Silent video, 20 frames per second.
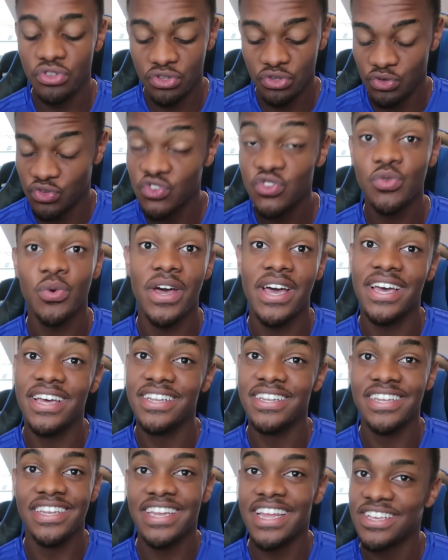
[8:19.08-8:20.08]
you
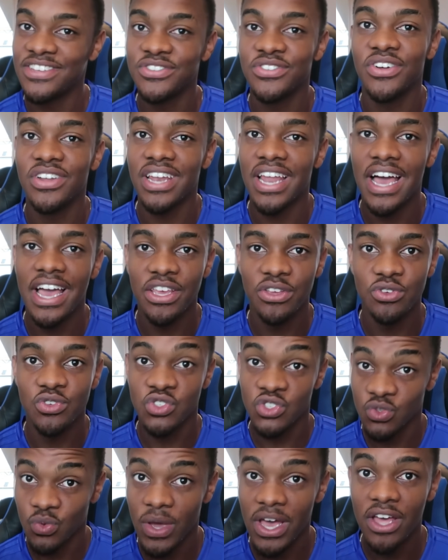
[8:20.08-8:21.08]
sweat. Let's not lie, you
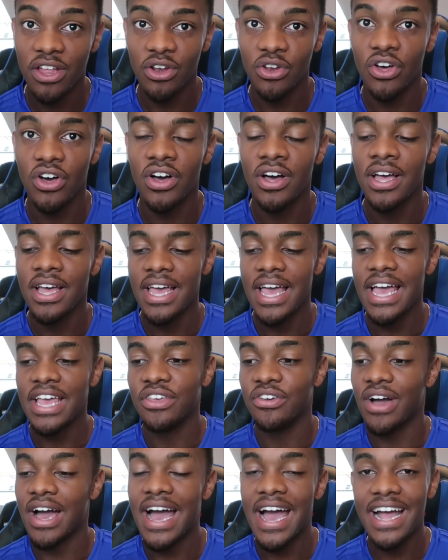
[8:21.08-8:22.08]
sweat a lot,
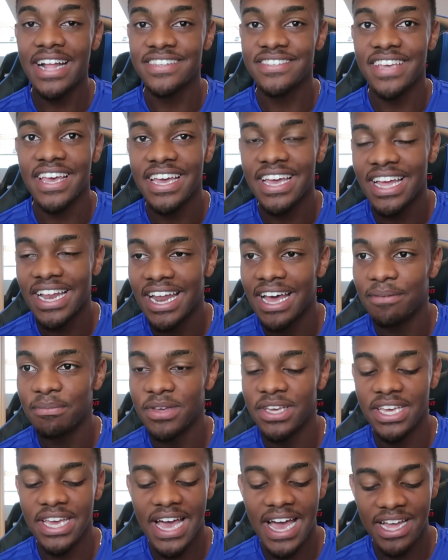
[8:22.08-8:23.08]
your hands get
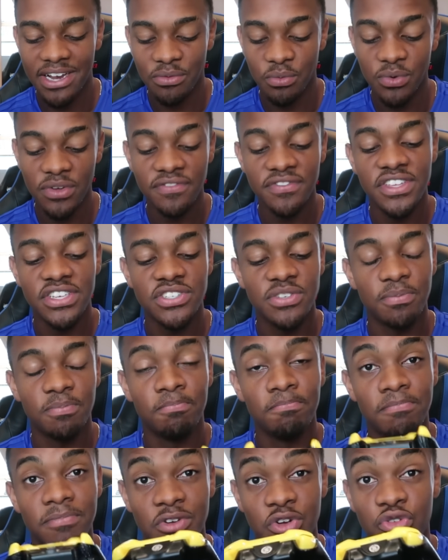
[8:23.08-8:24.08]
clammy, and with this
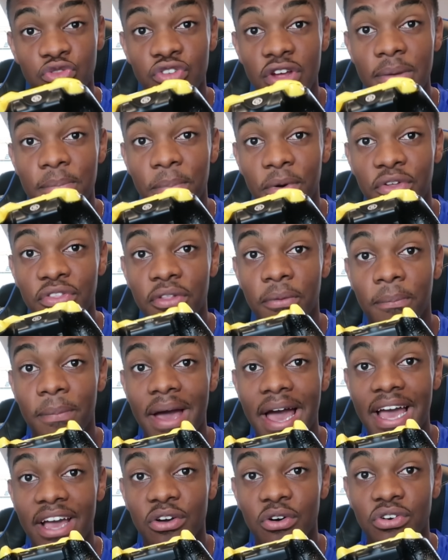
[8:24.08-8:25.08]
grip on the
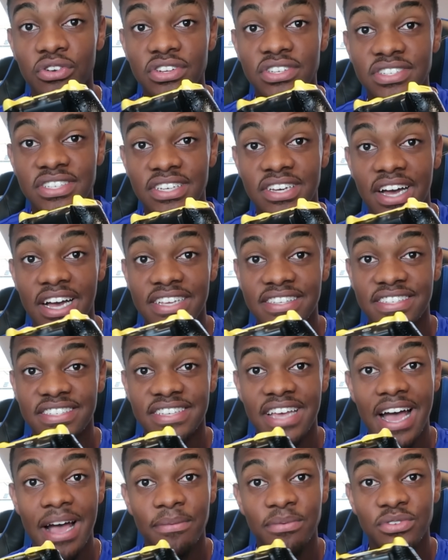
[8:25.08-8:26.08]
back, honestly guys,
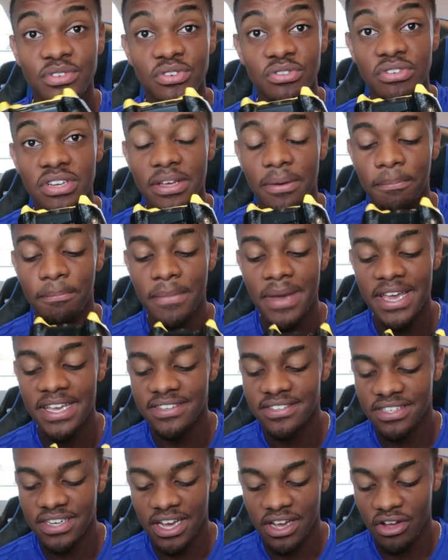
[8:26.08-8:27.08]
it's absolutely amazing.